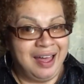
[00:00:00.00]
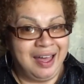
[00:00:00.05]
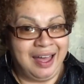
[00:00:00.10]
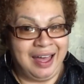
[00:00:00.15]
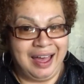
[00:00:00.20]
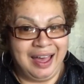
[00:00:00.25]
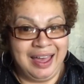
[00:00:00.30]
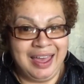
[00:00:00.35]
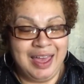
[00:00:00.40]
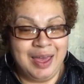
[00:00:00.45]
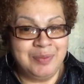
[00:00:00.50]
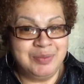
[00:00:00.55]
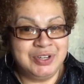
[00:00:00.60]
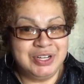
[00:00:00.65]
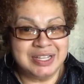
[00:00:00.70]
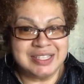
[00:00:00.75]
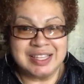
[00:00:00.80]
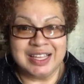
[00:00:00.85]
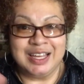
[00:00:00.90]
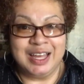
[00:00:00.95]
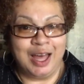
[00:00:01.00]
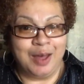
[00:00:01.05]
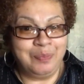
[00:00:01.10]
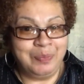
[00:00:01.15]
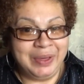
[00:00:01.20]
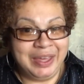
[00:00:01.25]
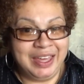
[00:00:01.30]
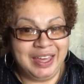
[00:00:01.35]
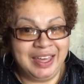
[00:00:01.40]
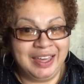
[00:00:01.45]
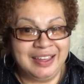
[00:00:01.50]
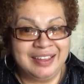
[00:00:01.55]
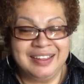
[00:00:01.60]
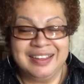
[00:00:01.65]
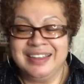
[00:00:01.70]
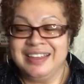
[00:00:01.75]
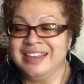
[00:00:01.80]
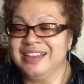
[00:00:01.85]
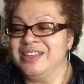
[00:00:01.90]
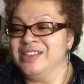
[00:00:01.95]
I am just a guppy.
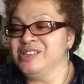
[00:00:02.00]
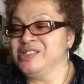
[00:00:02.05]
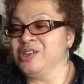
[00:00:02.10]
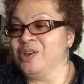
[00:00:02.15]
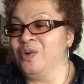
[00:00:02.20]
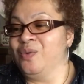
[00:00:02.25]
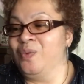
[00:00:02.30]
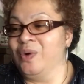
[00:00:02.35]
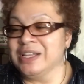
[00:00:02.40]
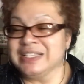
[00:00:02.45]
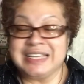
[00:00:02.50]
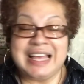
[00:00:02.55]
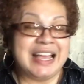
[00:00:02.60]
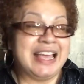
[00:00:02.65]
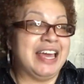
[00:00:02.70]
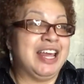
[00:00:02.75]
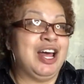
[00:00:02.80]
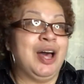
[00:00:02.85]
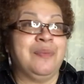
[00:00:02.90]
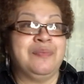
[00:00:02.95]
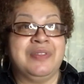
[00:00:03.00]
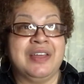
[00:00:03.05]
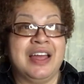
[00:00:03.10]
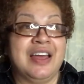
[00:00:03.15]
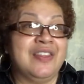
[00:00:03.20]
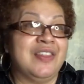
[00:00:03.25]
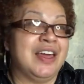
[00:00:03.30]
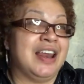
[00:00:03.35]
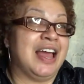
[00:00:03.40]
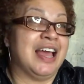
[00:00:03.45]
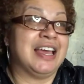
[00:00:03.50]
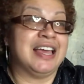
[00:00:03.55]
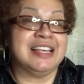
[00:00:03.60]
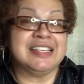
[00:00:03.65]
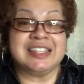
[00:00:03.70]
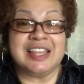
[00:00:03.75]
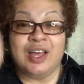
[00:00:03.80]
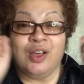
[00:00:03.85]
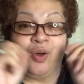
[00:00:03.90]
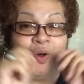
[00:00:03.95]
So once I get up there, then I
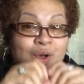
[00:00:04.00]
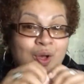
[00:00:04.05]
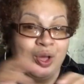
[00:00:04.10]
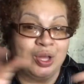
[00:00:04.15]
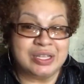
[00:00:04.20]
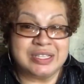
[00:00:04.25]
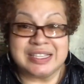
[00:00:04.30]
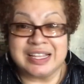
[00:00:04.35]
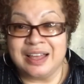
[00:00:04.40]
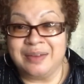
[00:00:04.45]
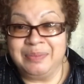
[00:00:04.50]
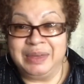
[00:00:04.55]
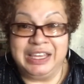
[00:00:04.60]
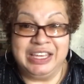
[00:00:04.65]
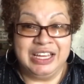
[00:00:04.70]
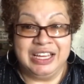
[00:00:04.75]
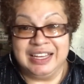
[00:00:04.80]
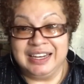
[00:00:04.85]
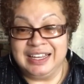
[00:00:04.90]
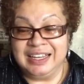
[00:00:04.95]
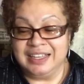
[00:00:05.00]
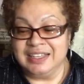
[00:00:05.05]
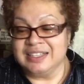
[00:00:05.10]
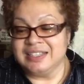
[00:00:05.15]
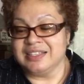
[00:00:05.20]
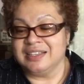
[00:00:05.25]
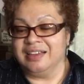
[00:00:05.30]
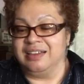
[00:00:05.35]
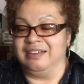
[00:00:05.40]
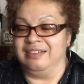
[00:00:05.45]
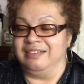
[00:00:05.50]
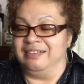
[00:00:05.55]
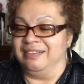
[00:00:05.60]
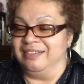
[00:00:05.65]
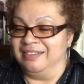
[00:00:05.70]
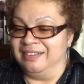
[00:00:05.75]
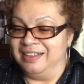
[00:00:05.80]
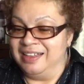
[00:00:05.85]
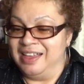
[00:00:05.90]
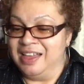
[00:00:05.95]
guess they'll all send me goodies.
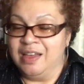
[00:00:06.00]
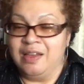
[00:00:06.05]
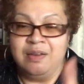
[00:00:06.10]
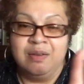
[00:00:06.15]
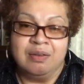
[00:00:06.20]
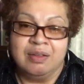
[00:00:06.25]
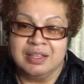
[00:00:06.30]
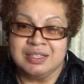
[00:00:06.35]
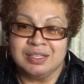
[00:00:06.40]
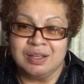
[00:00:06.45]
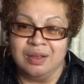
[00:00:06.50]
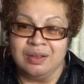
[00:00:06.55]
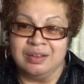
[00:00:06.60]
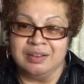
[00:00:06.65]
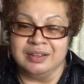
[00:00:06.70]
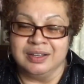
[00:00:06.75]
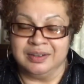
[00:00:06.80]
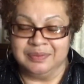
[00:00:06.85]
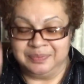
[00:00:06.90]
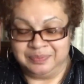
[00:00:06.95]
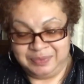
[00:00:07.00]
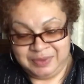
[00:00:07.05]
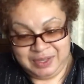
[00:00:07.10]
It's all good.